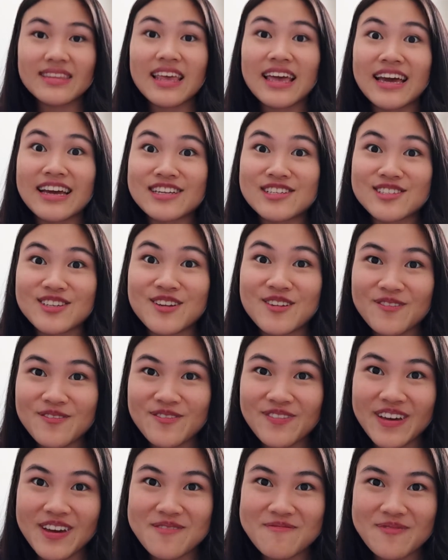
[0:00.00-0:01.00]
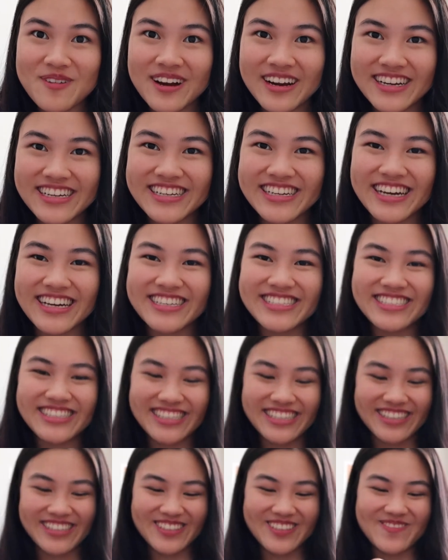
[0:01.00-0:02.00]
It should fit pretty
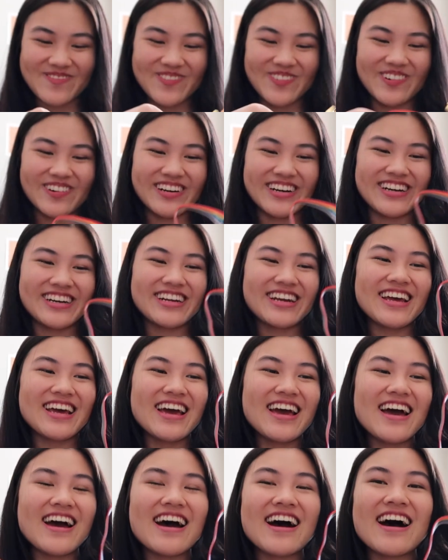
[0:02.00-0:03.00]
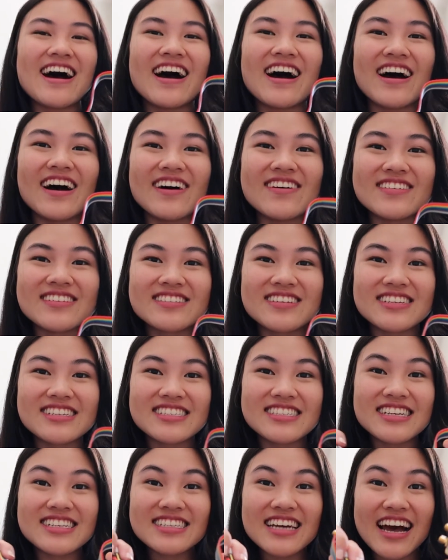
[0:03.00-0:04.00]
nicely on the board. So I
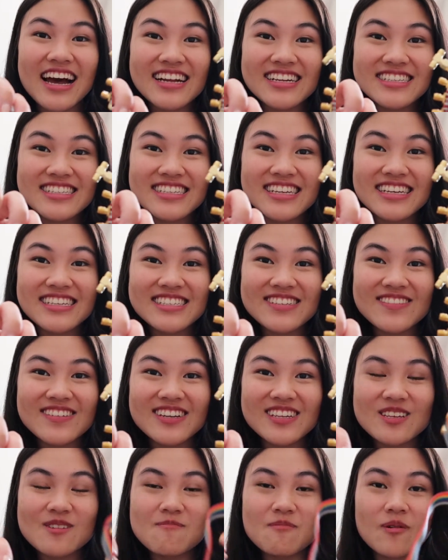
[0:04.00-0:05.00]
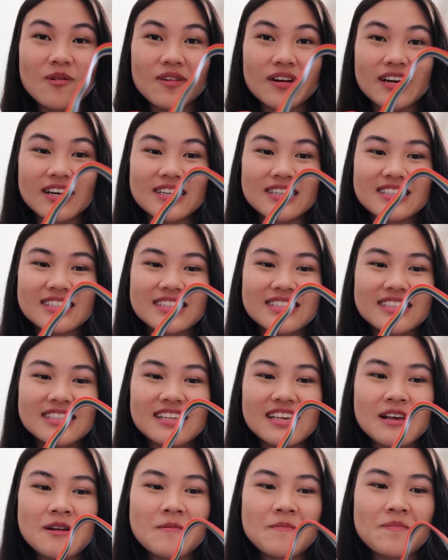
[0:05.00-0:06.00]
just attached it to one of the ports,
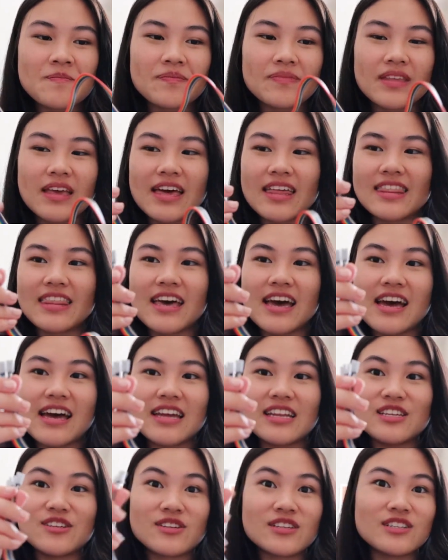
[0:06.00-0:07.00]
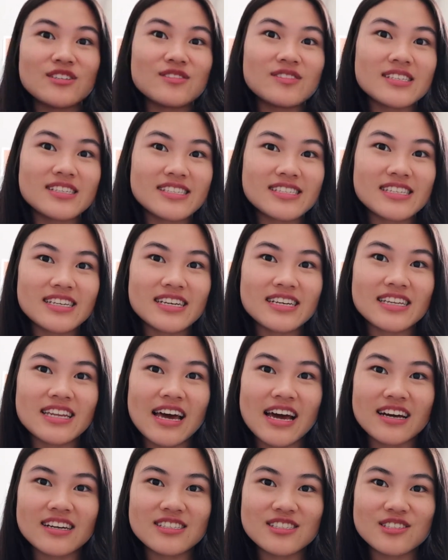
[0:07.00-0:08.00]
and then you can use these to
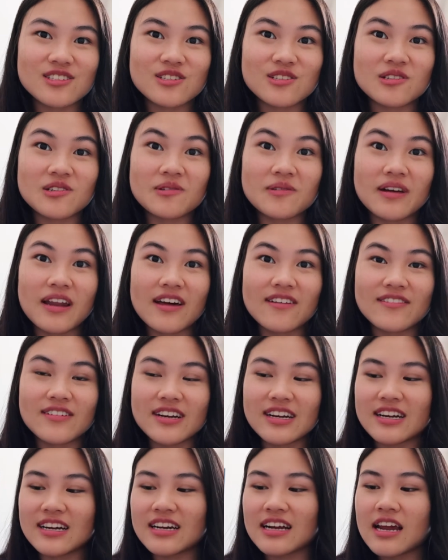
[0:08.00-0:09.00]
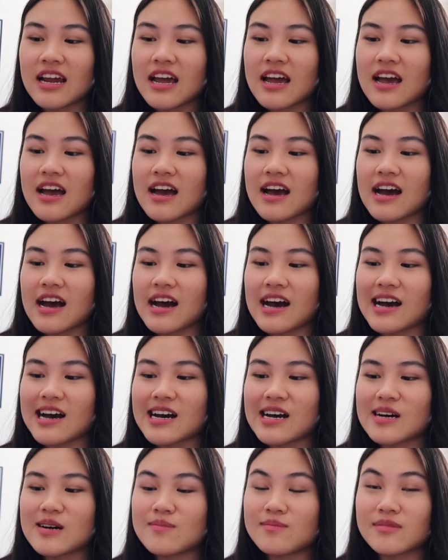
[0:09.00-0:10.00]
connect to whatever
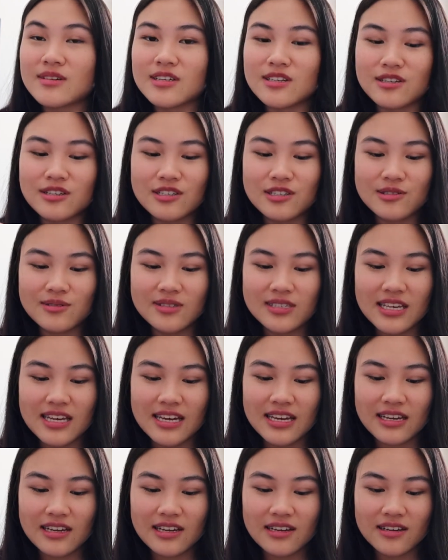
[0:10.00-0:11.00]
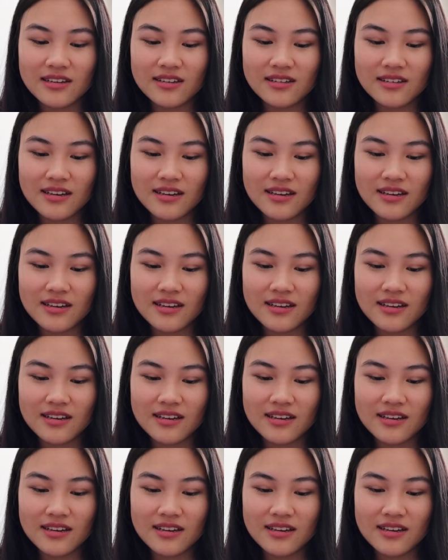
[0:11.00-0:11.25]
you're using.